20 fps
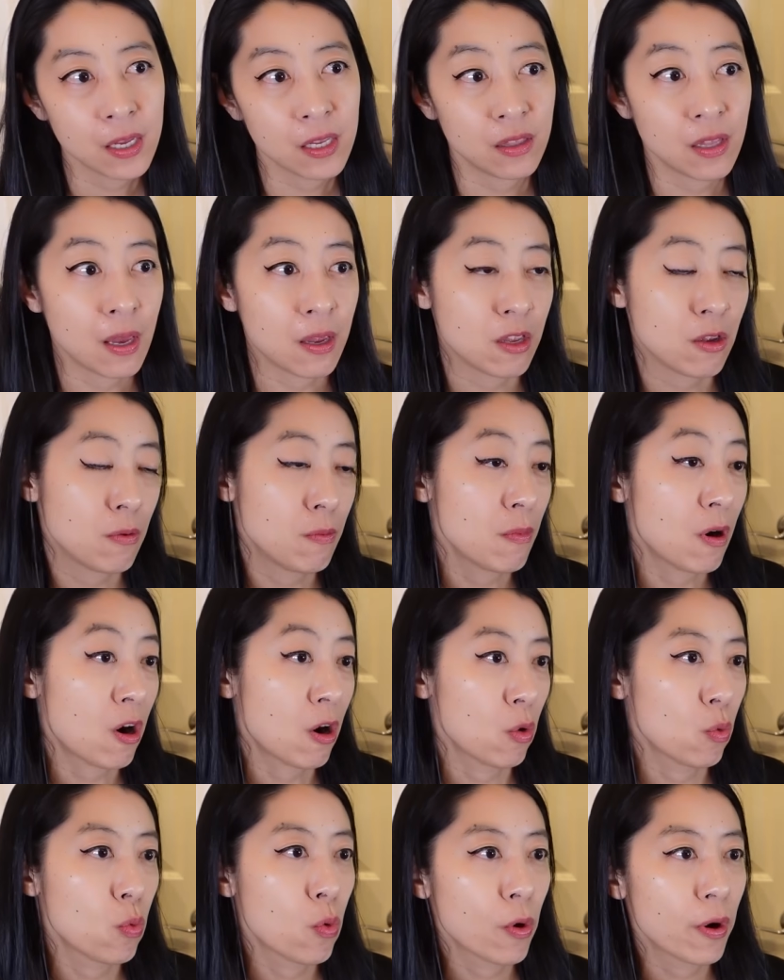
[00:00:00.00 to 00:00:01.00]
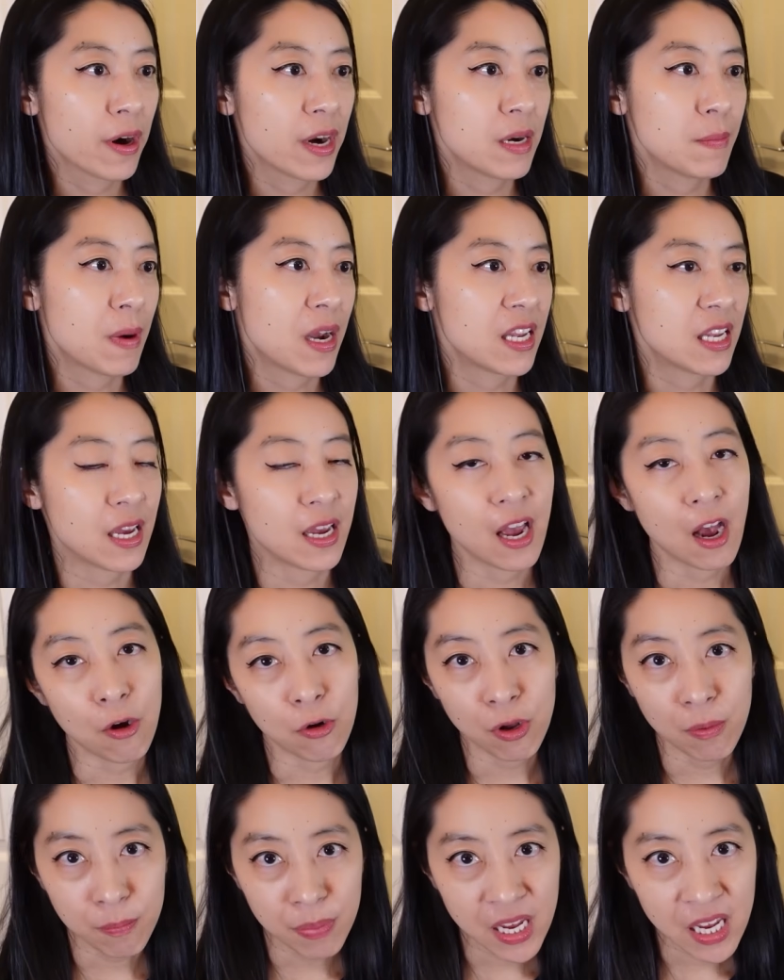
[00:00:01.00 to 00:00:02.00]
that you are worried might get
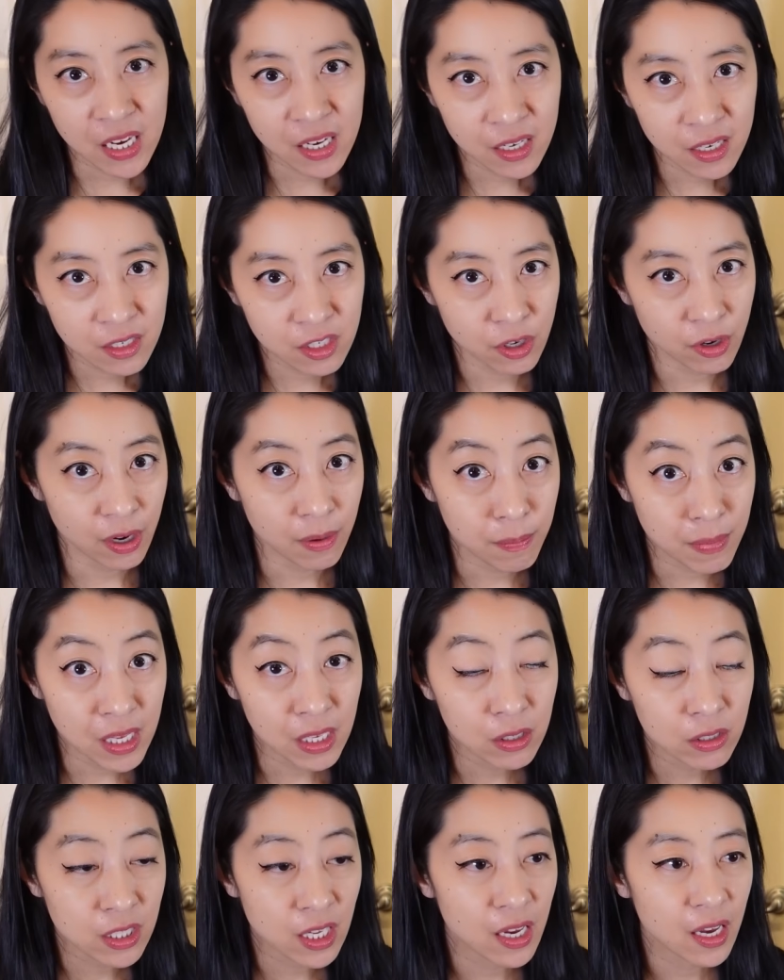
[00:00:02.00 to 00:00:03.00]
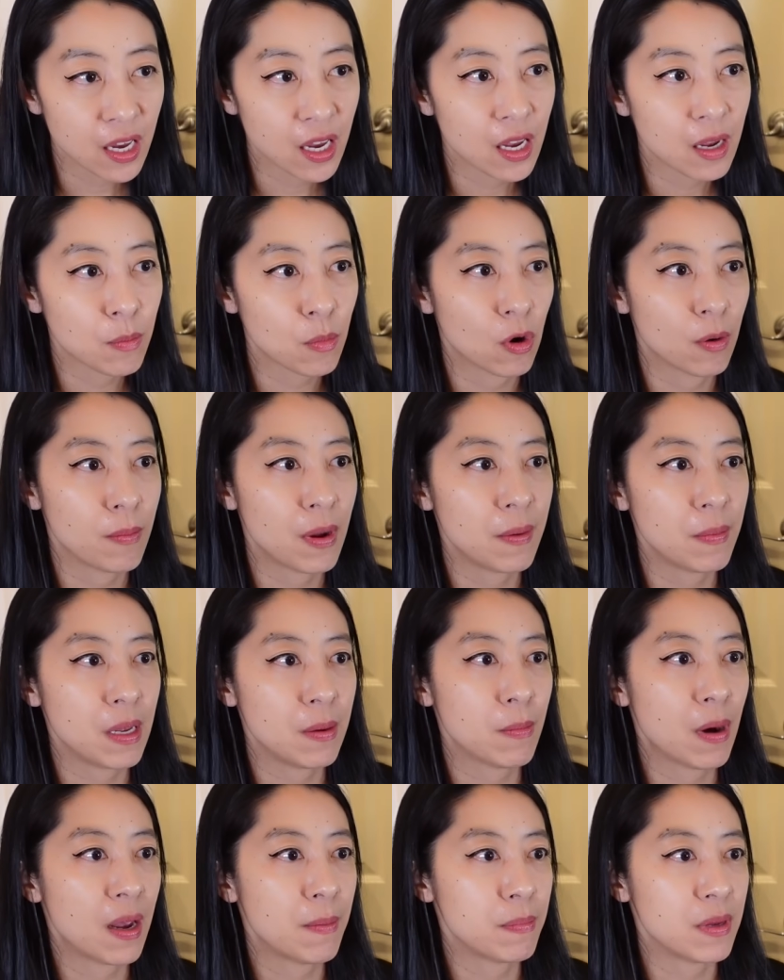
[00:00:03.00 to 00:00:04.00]
outcompeted during mealtime, or maybe
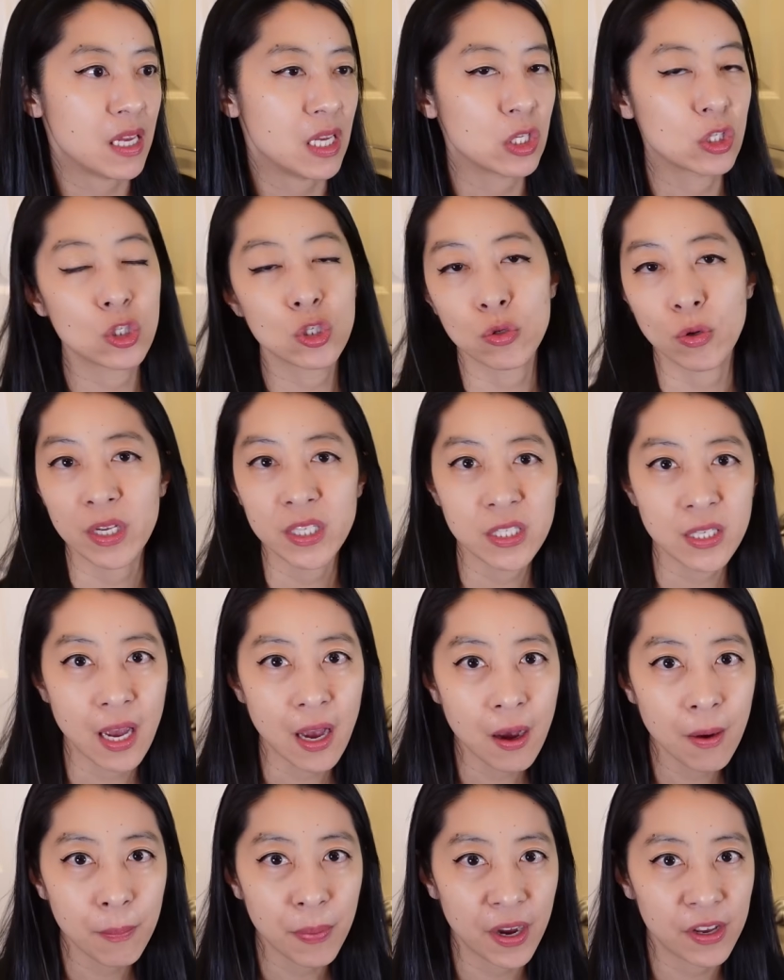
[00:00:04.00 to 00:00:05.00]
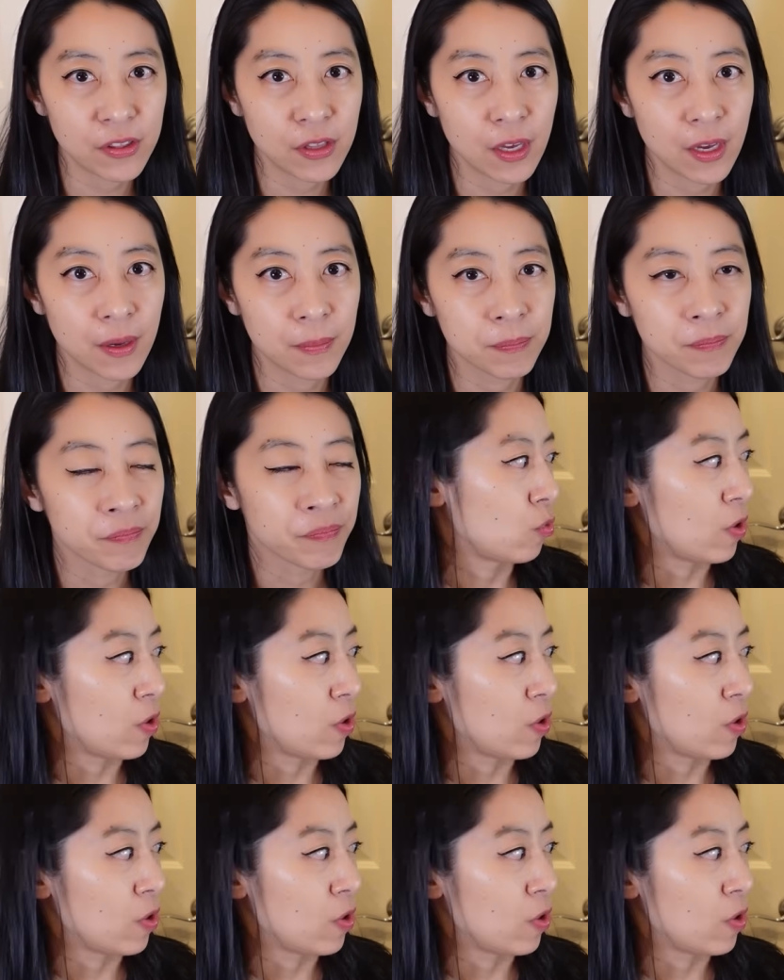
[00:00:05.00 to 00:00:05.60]
might be stressed out by them